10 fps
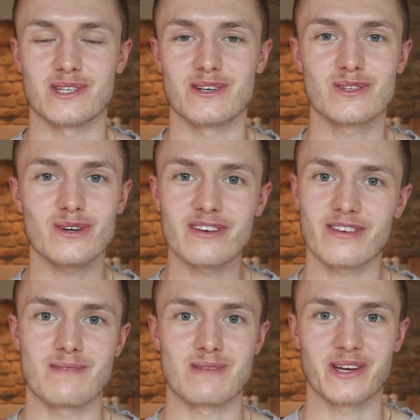so sorry if
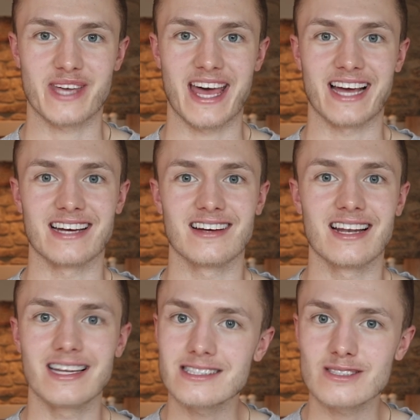I'm looking a
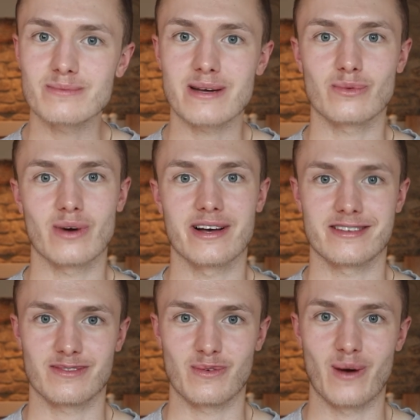little bit
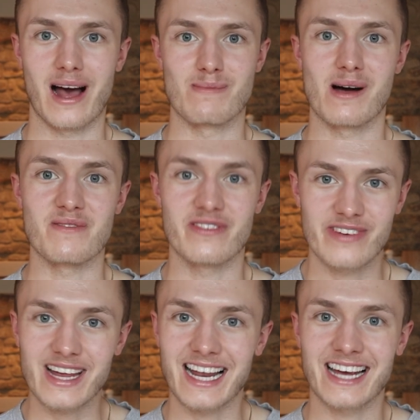worse for wear, but I'm
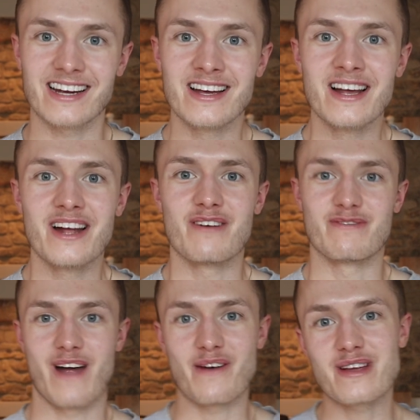feeling
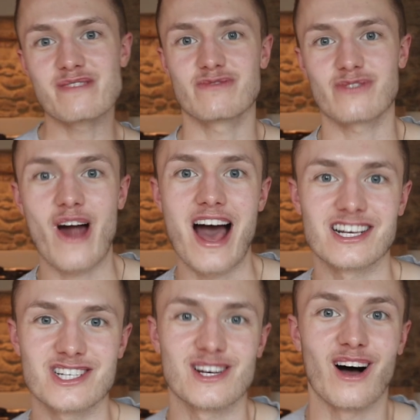very
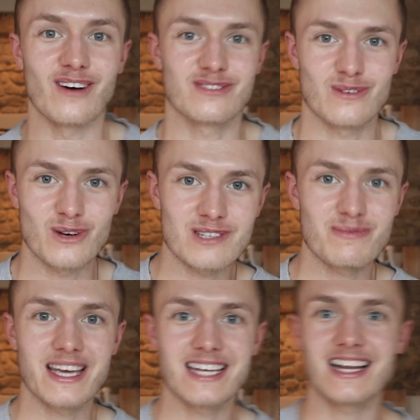fresh after what's
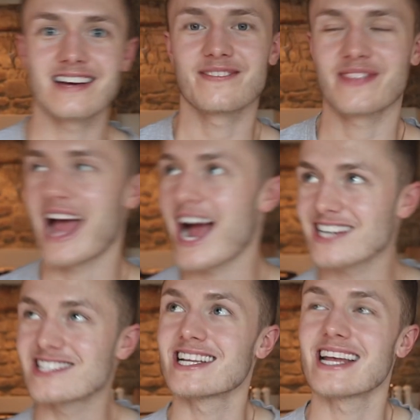been
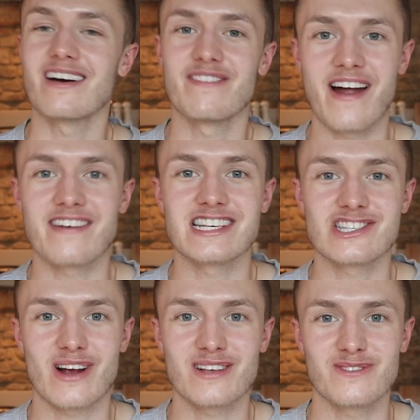actually a very
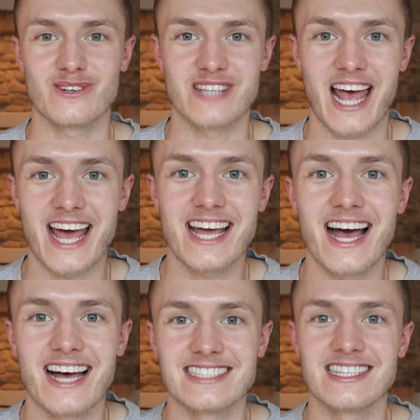stressful day,
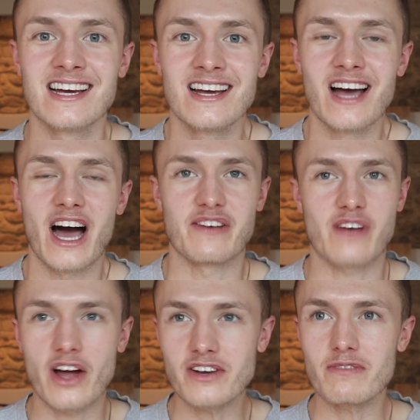and I've
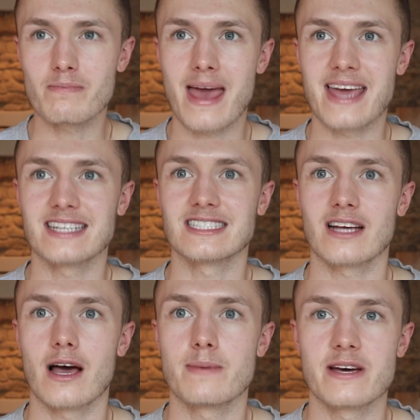kind of made
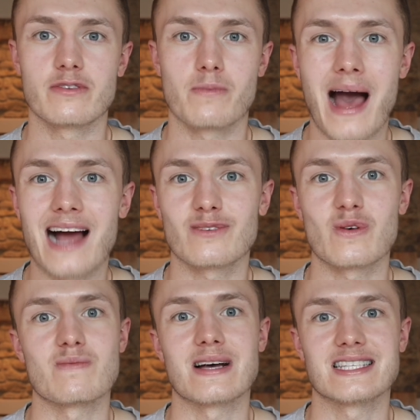a bit of a pact
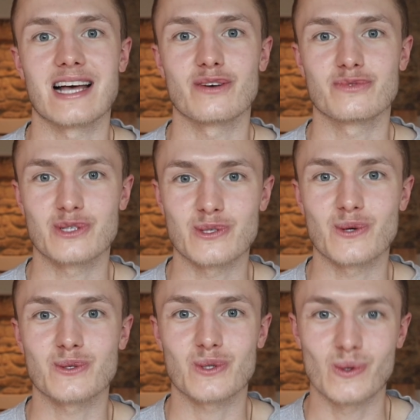with myself to
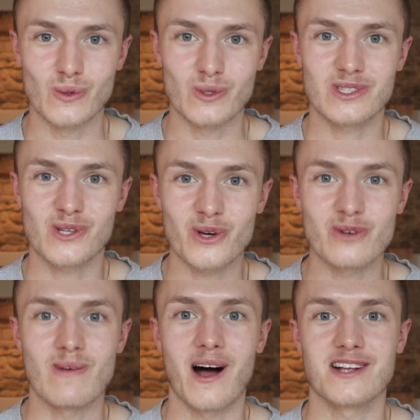not talk
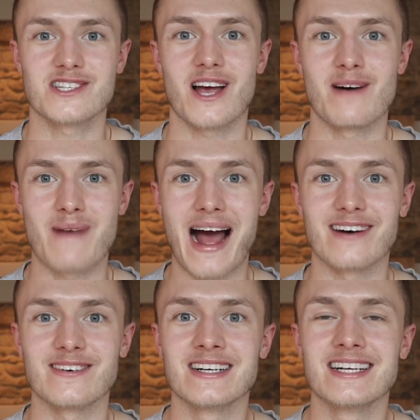too much
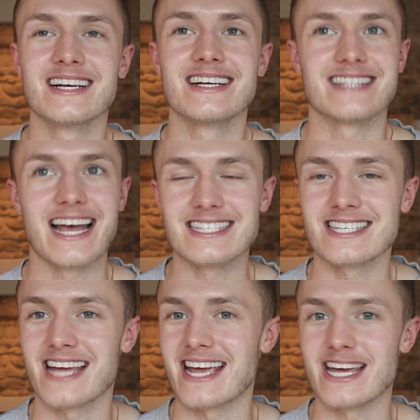about
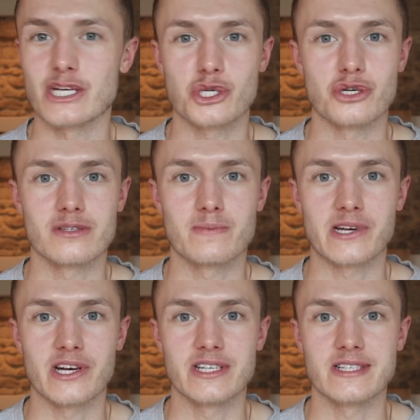day-to-day issues
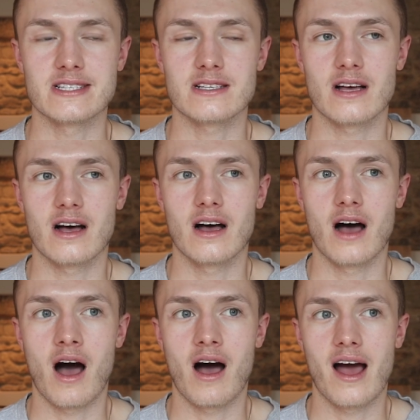because
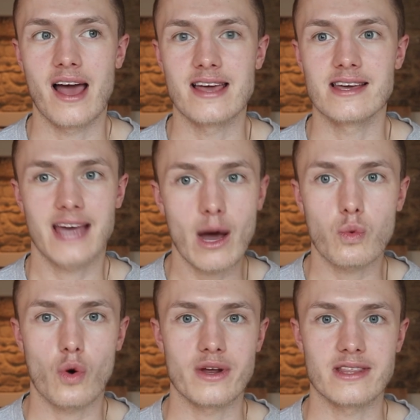I
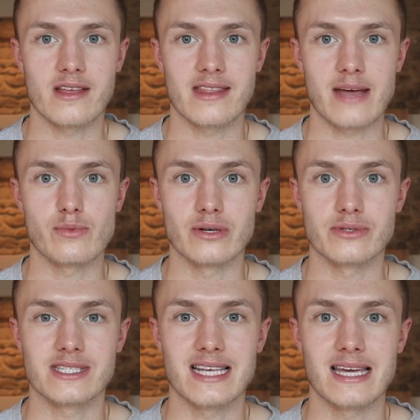get worried that they will
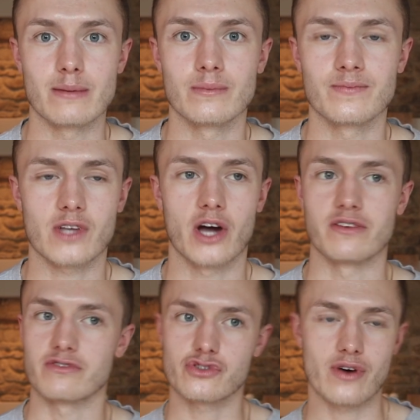seem kind
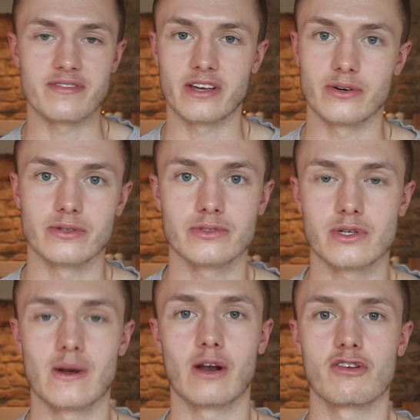of trivial
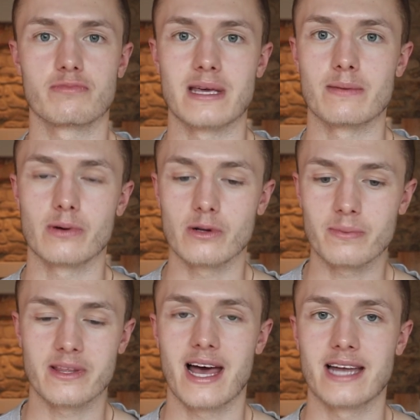to a lot of people,
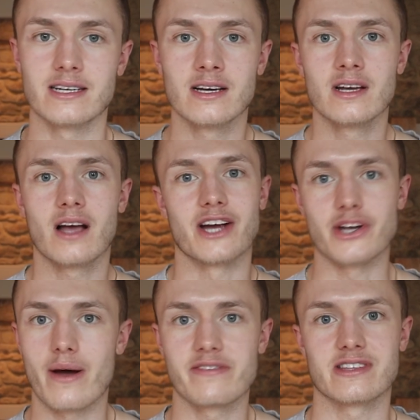but then I
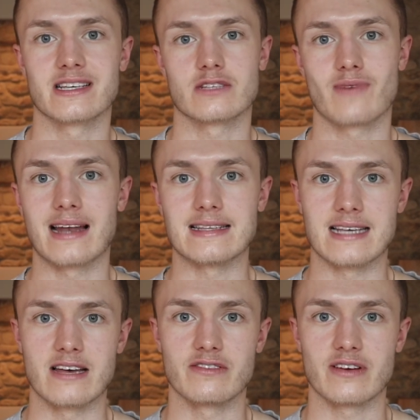know everything's
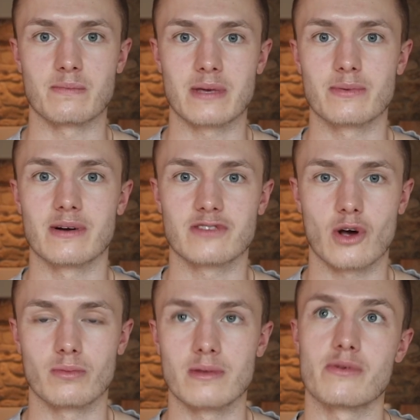relative and people have
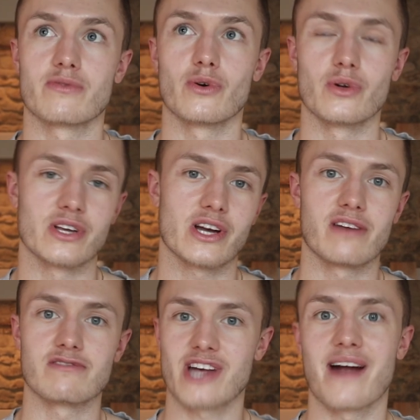told me before that
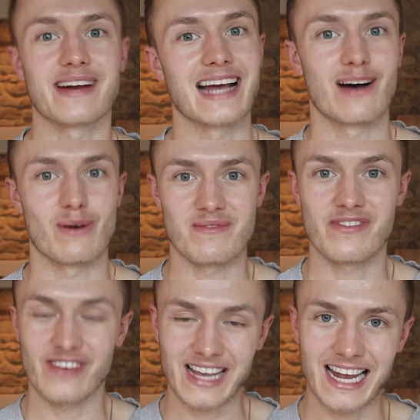kind of sharing how I'm
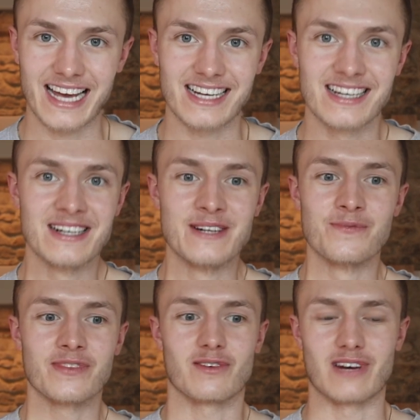feeling
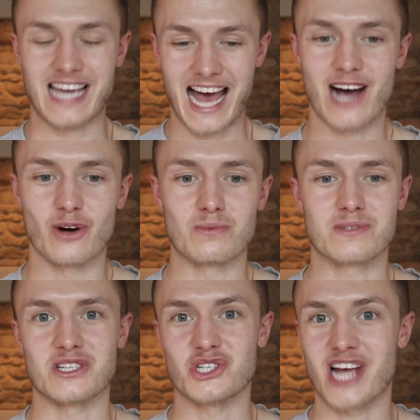really
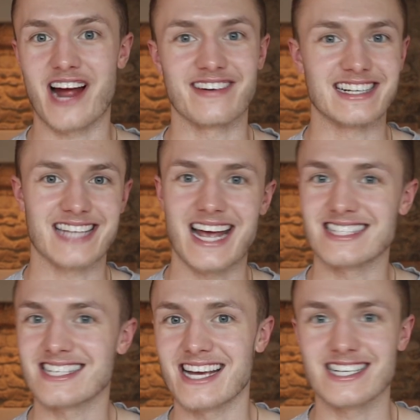helps, and sharing
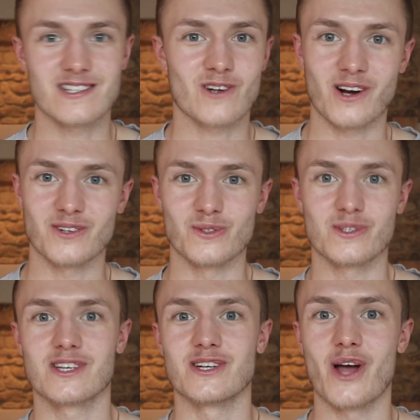day-to-day
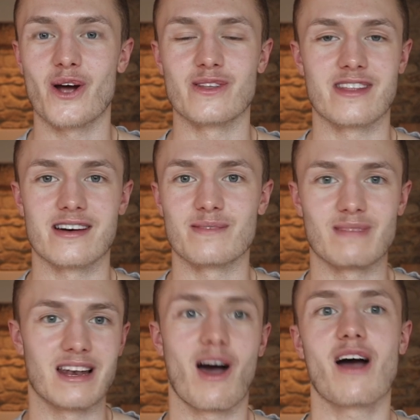struggles to know that
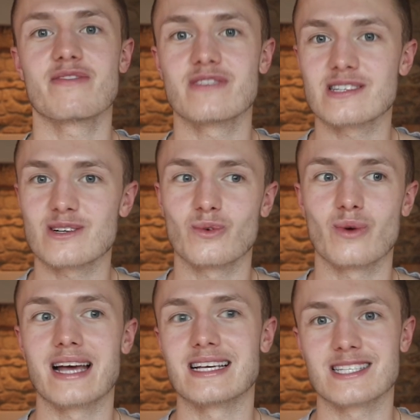life isn't
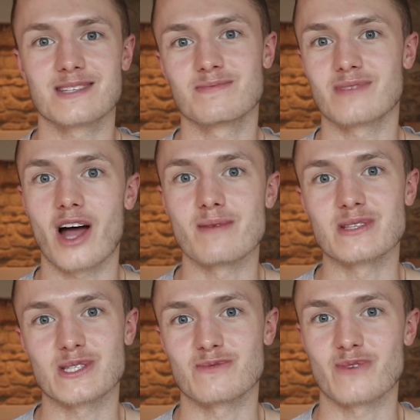always
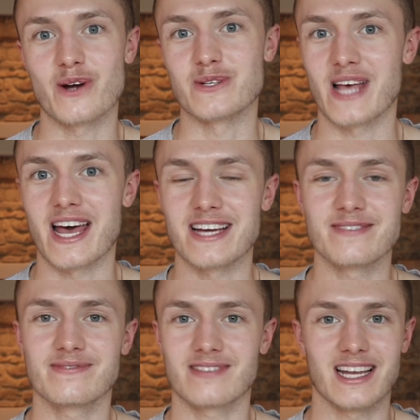diamonds and
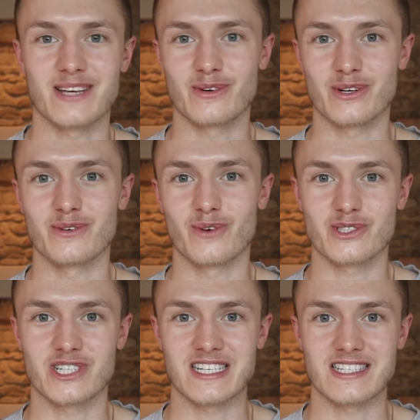rosé. Anyone who
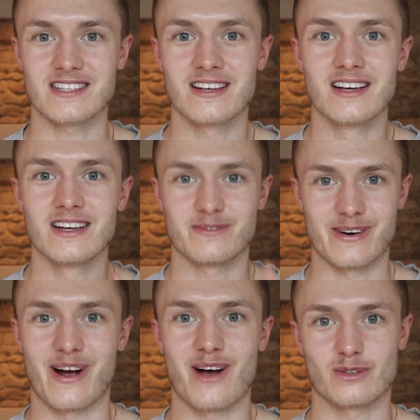watches
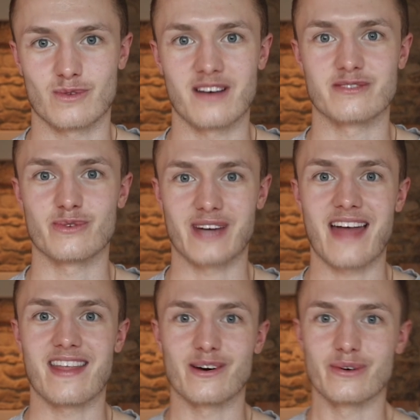Real Housewives will
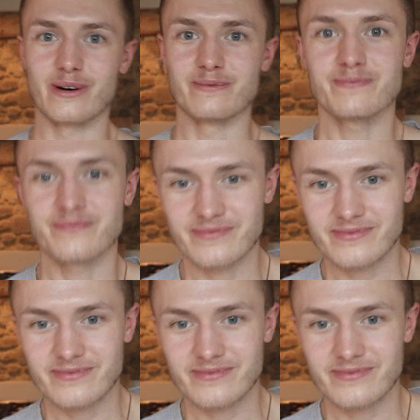get that one.